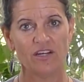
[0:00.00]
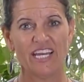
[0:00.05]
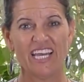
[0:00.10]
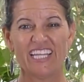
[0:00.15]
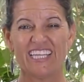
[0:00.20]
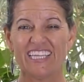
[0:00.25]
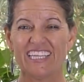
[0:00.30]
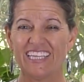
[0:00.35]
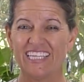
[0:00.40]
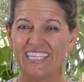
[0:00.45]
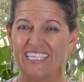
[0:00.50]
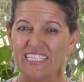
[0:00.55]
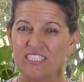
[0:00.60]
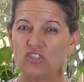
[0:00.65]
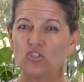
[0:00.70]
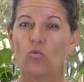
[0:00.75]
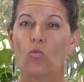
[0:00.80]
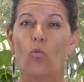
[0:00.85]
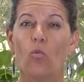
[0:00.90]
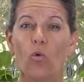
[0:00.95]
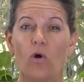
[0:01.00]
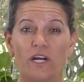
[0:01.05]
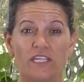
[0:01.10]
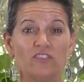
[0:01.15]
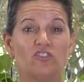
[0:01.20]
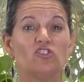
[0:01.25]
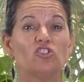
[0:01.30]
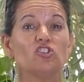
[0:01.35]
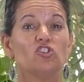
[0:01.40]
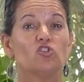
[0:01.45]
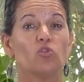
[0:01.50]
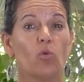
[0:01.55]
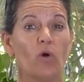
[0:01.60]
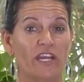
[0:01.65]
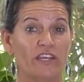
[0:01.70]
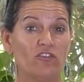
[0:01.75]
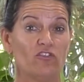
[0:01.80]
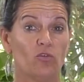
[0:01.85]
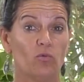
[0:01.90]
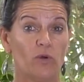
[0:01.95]
at least once to
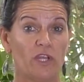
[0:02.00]
twice a